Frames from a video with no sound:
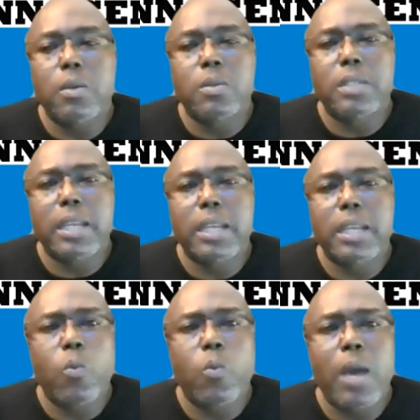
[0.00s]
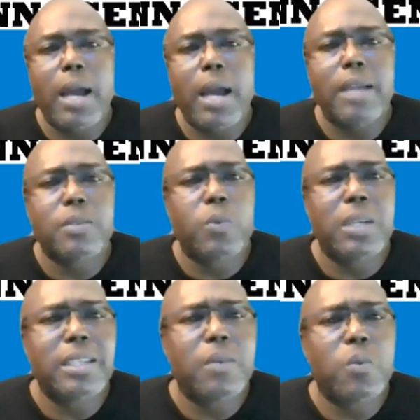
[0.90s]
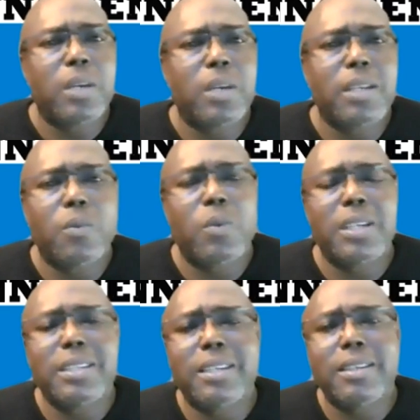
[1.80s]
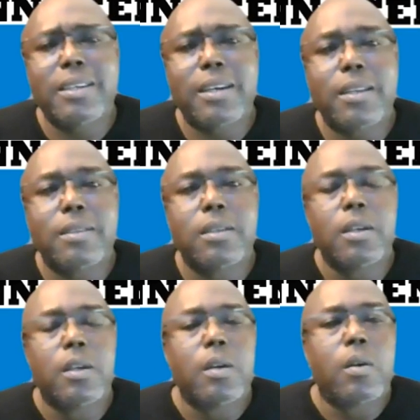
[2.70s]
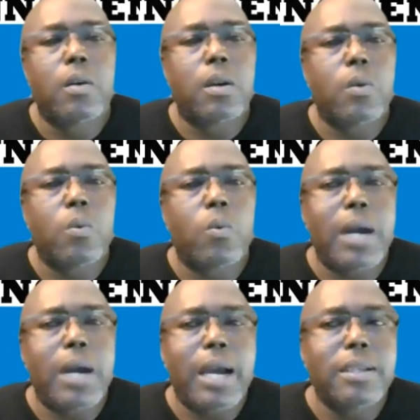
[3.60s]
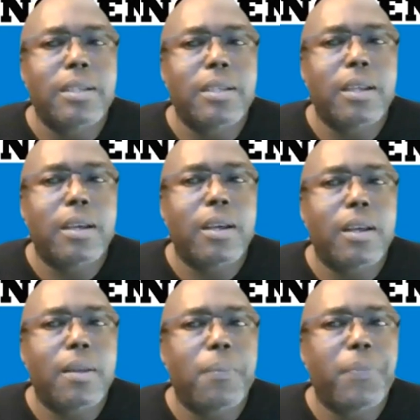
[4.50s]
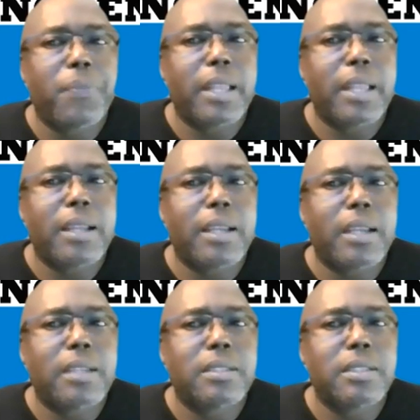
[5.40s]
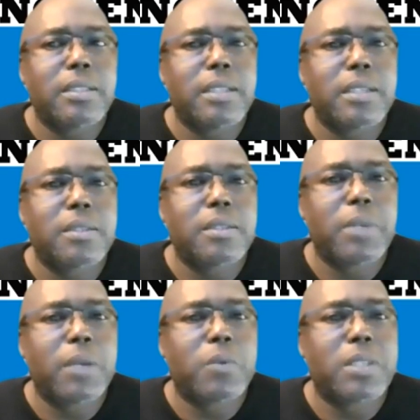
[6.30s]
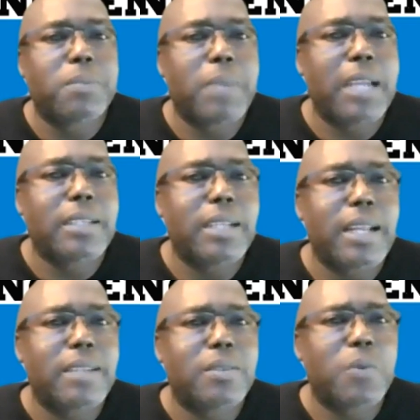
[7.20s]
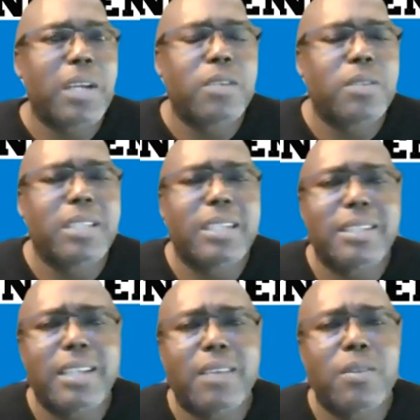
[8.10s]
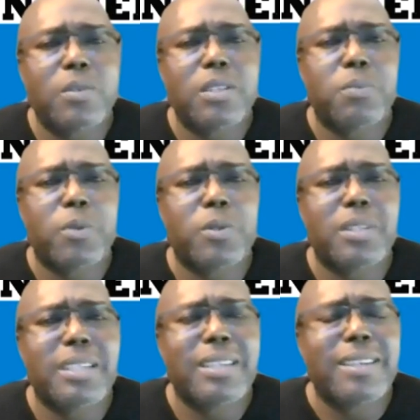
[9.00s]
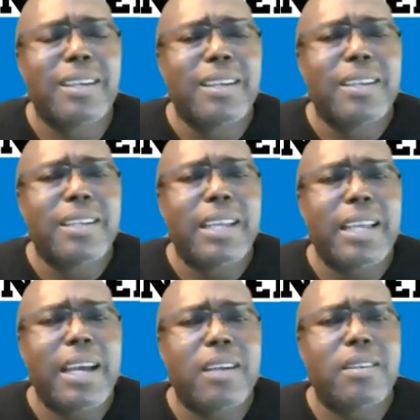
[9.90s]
say why is one getting one and one getting the other, or why isn't this being respected, as why you seeking death on this person and they got